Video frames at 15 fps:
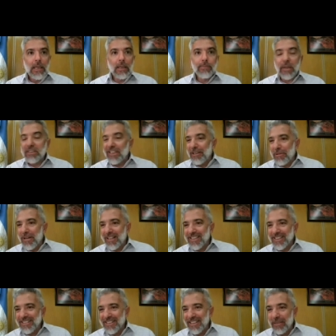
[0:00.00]
In particular,
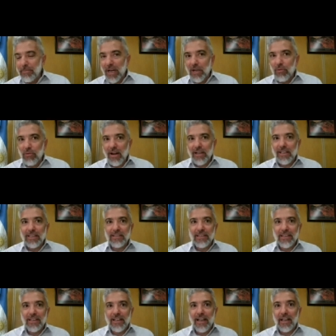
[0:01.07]
the team acquired uh,